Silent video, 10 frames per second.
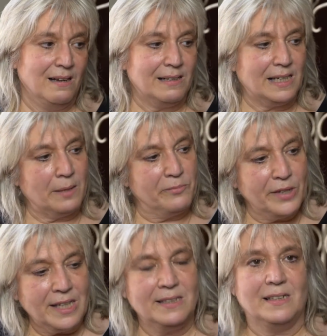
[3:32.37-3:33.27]
And I am
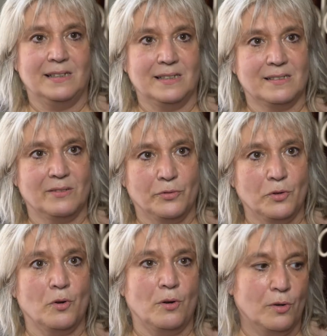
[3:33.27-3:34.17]
fighting this
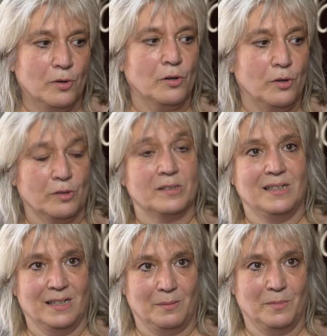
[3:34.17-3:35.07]
for a long
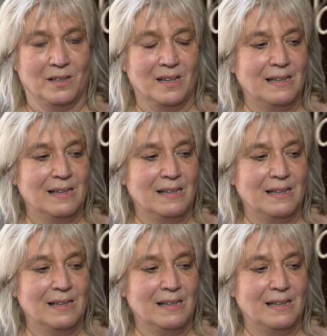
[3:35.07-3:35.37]
time.